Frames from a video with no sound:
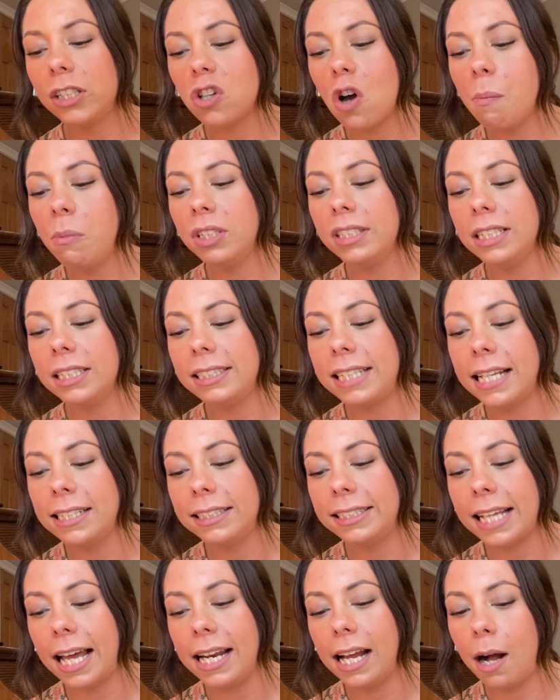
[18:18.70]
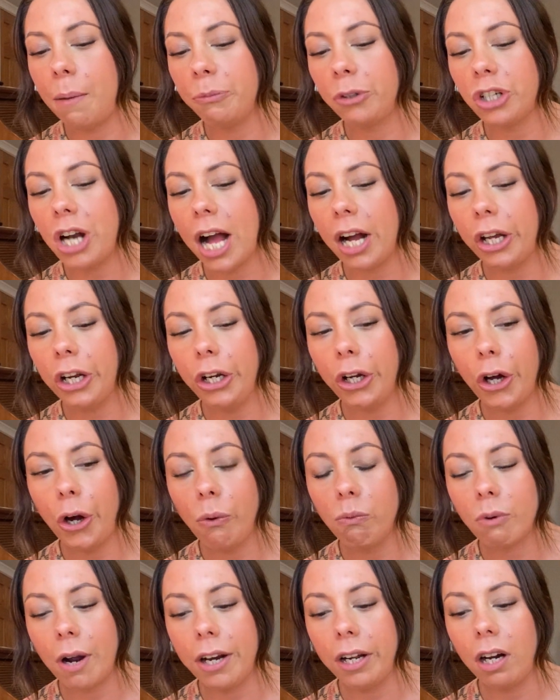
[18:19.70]
almost a sense that you're not going to
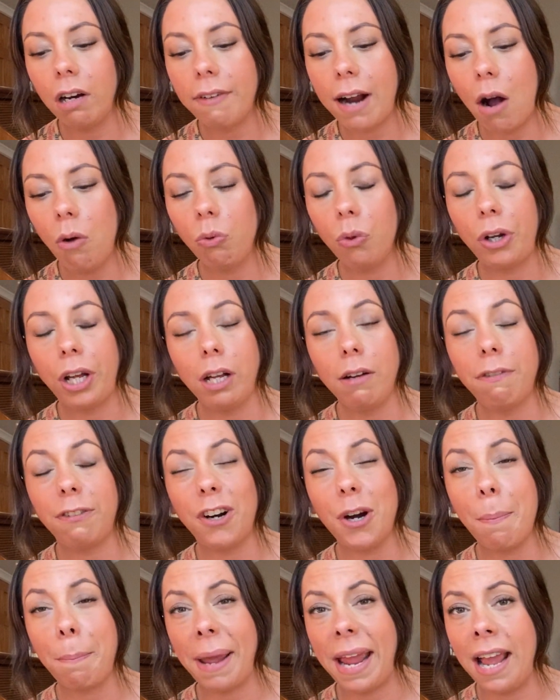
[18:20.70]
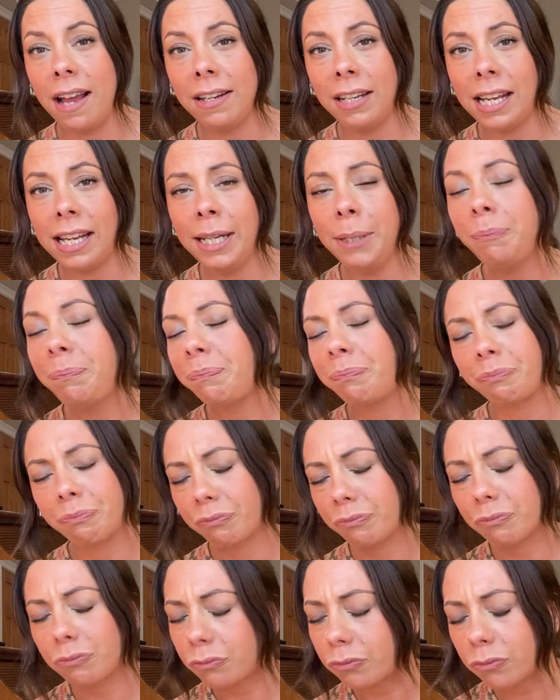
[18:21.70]
go running around looking for a Band-Aid.
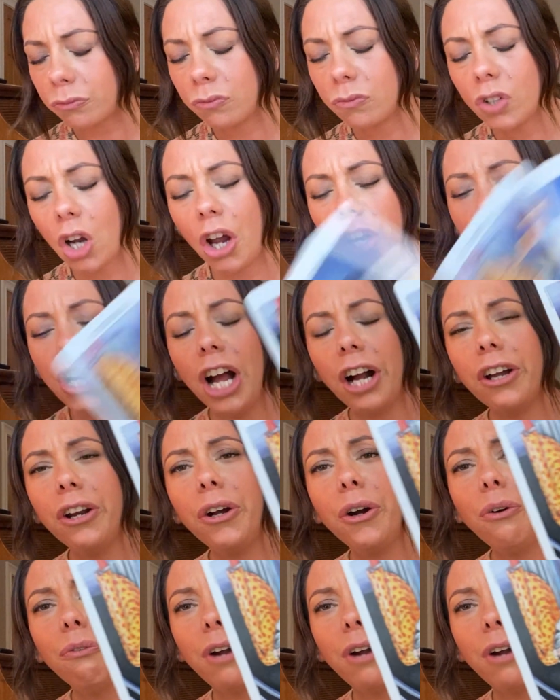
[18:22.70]
You're not going to go